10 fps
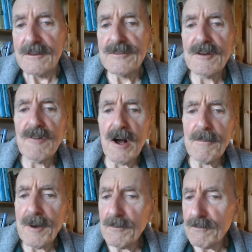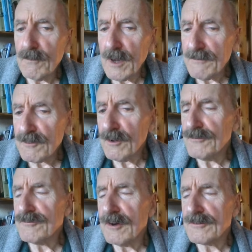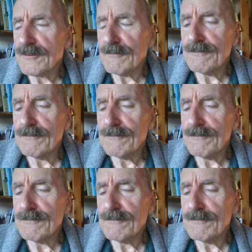There are, by way of contrast,